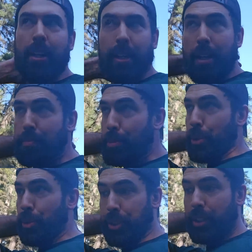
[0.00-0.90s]
and
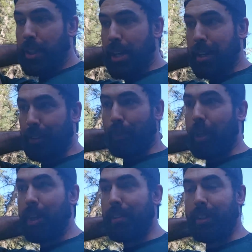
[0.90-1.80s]
moose and
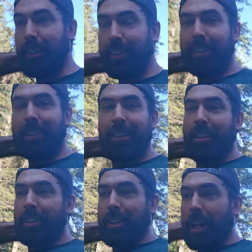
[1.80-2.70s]
whatever.
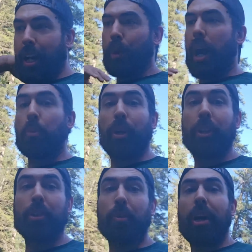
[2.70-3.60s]
And I
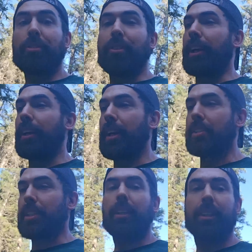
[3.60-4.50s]
worked in wildfire
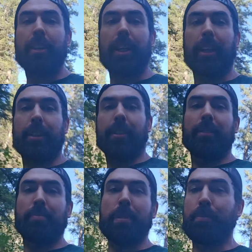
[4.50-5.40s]
as a helitack
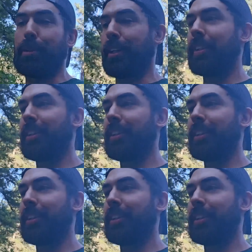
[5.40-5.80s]
member.